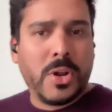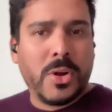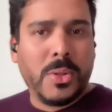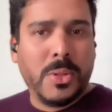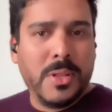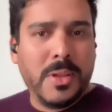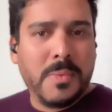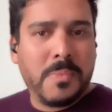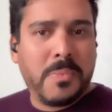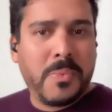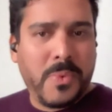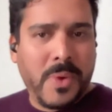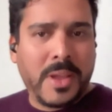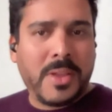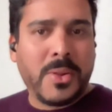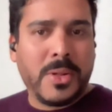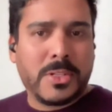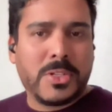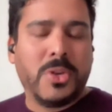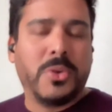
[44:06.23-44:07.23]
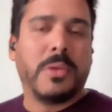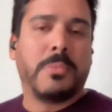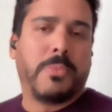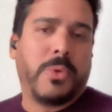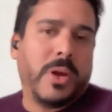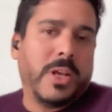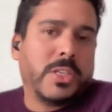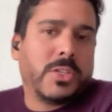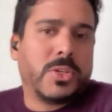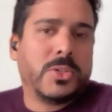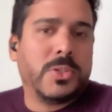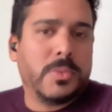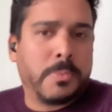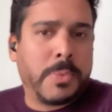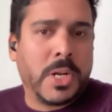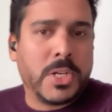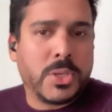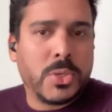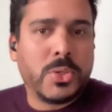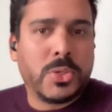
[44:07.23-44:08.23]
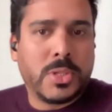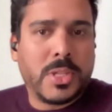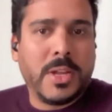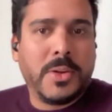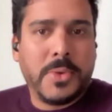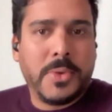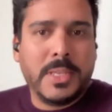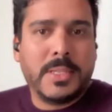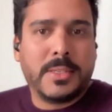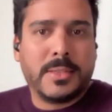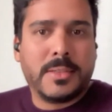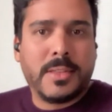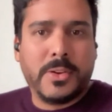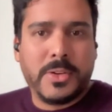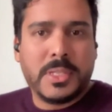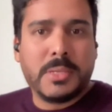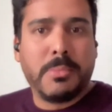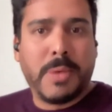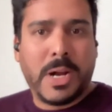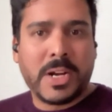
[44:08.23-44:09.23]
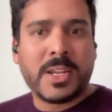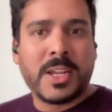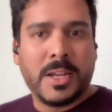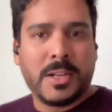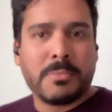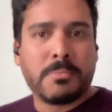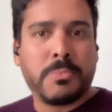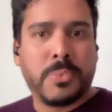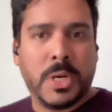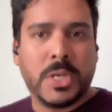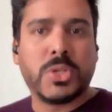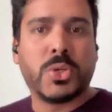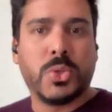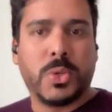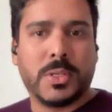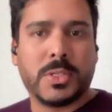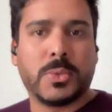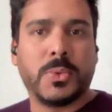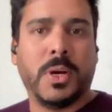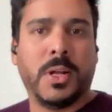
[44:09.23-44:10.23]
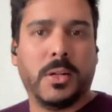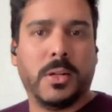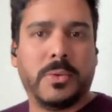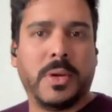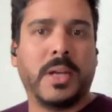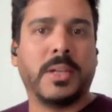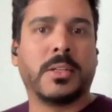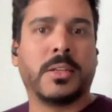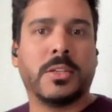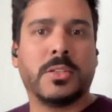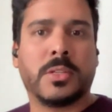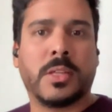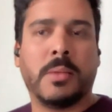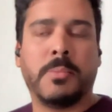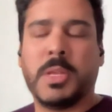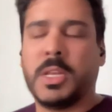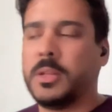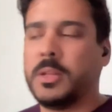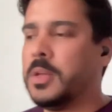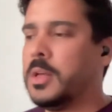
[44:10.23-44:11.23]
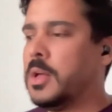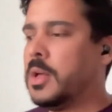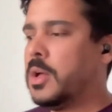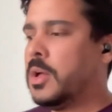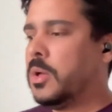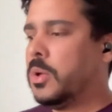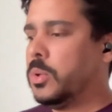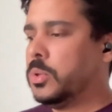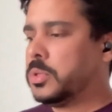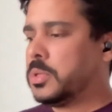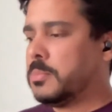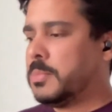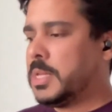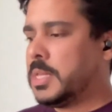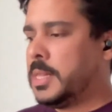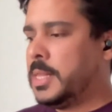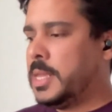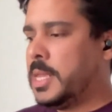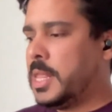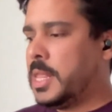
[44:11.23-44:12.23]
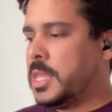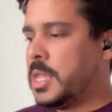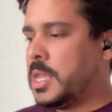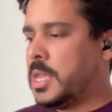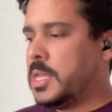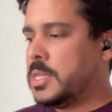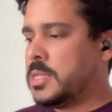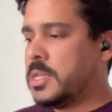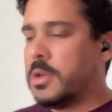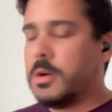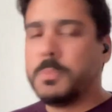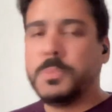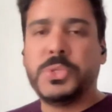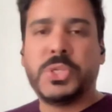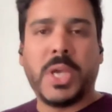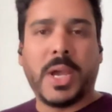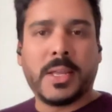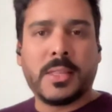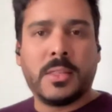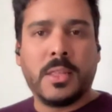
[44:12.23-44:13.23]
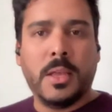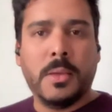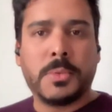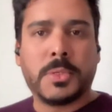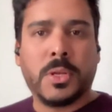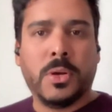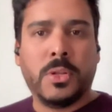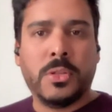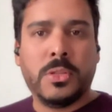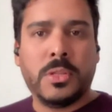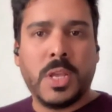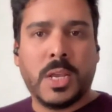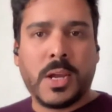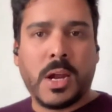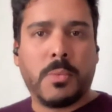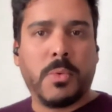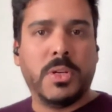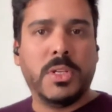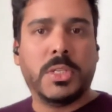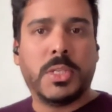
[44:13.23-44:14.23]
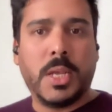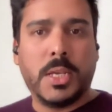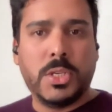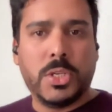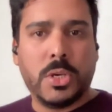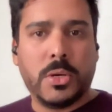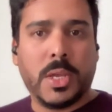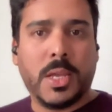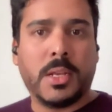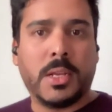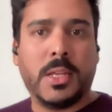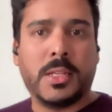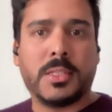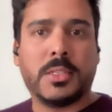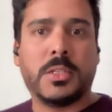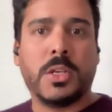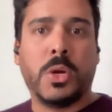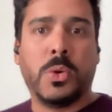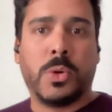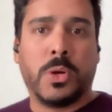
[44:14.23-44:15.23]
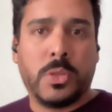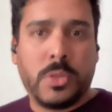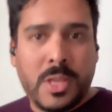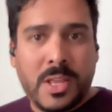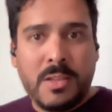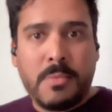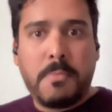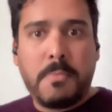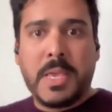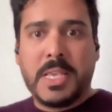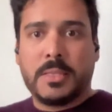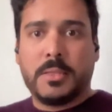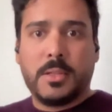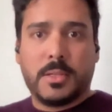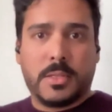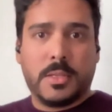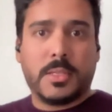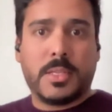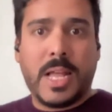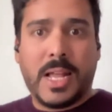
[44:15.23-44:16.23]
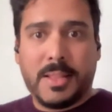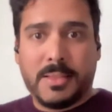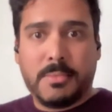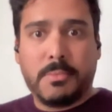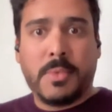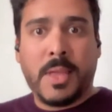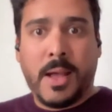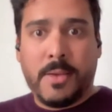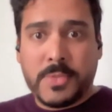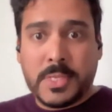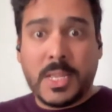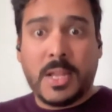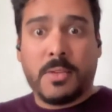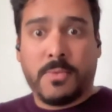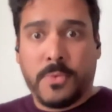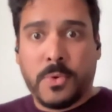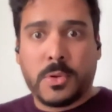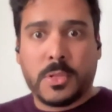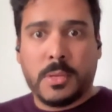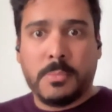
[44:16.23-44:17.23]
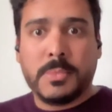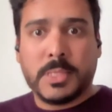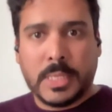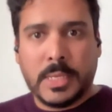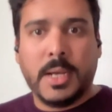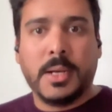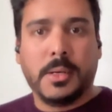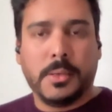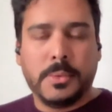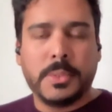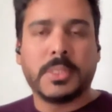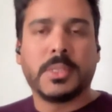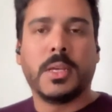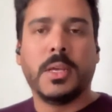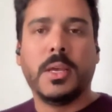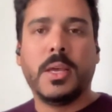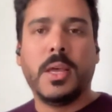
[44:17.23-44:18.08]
only regulatory pressure. There is market pressure as well, right? Because I mean, ultimately the objectives on decarbonization and net zero that businesses have set for themselves